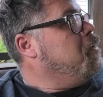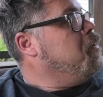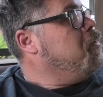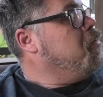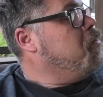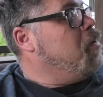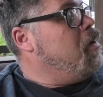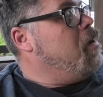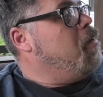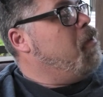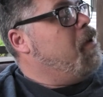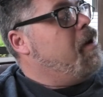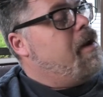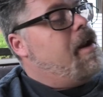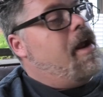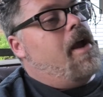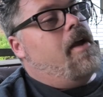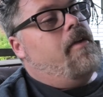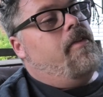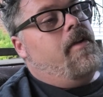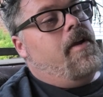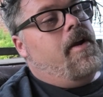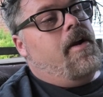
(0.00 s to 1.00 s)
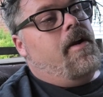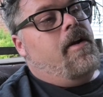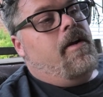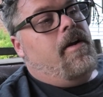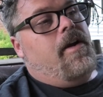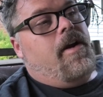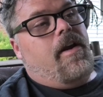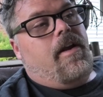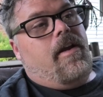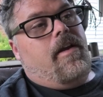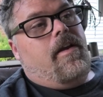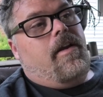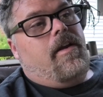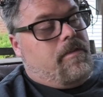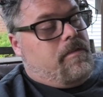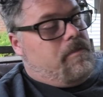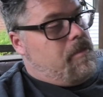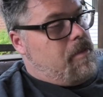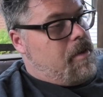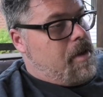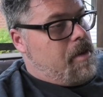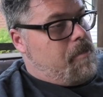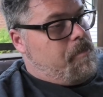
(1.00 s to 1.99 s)
So I went down there,
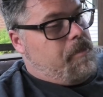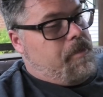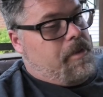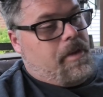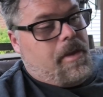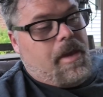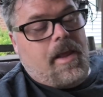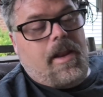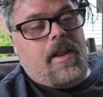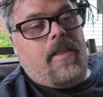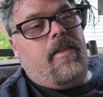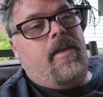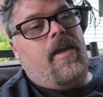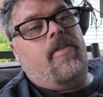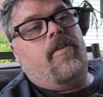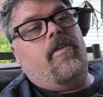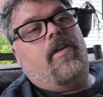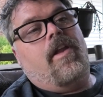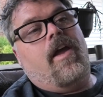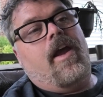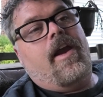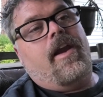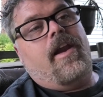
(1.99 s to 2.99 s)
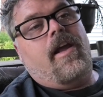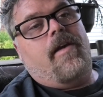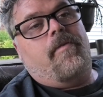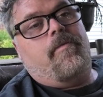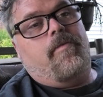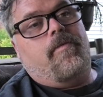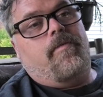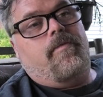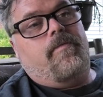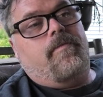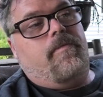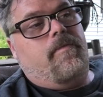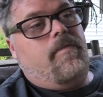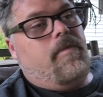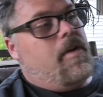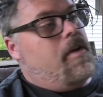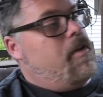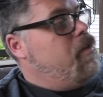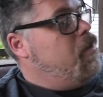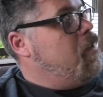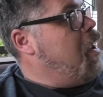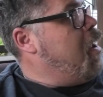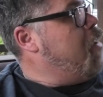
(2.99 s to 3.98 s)
I get in the other lineup.
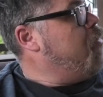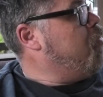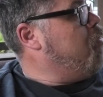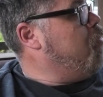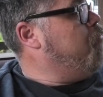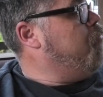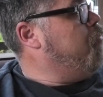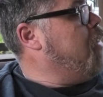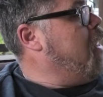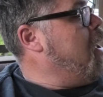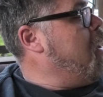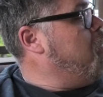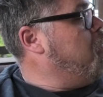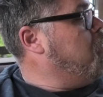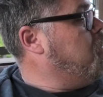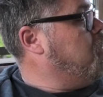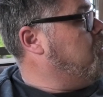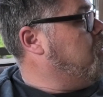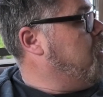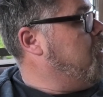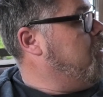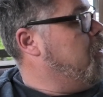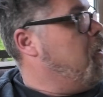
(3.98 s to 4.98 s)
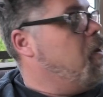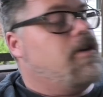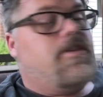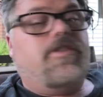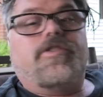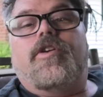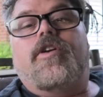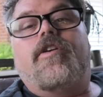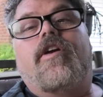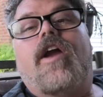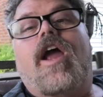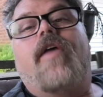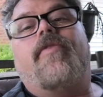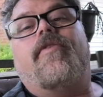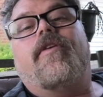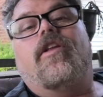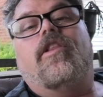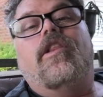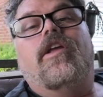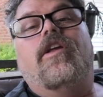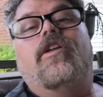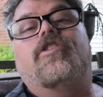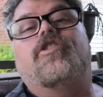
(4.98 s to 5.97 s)
They had some flowers sitting there, so I grabbed,
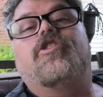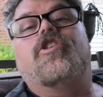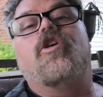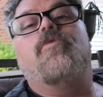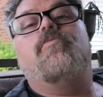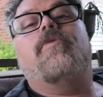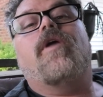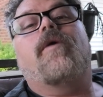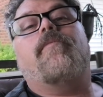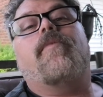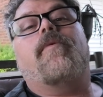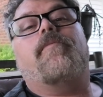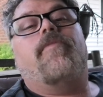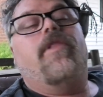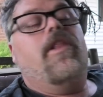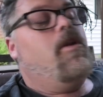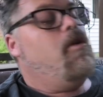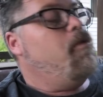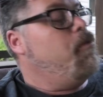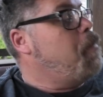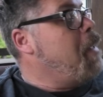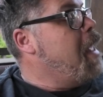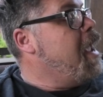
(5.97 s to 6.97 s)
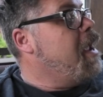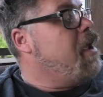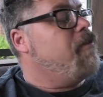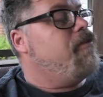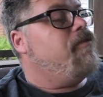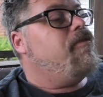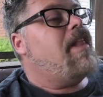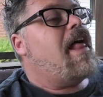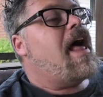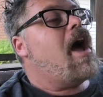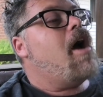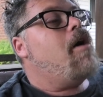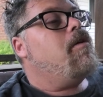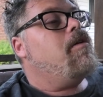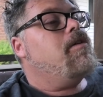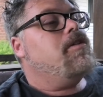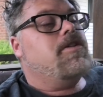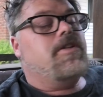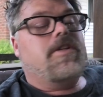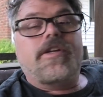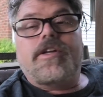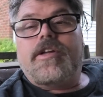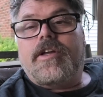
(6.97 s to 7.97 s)
the, scooped up a little bag of
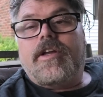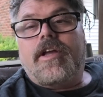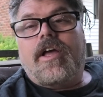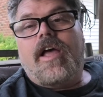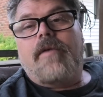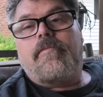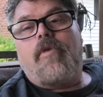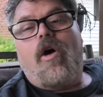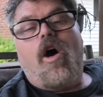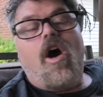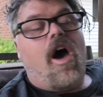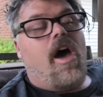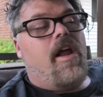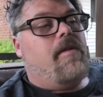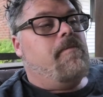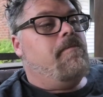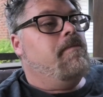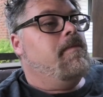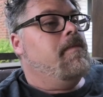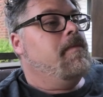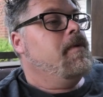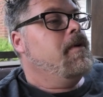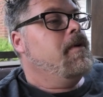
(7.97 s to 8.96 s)
flowers. I bought them.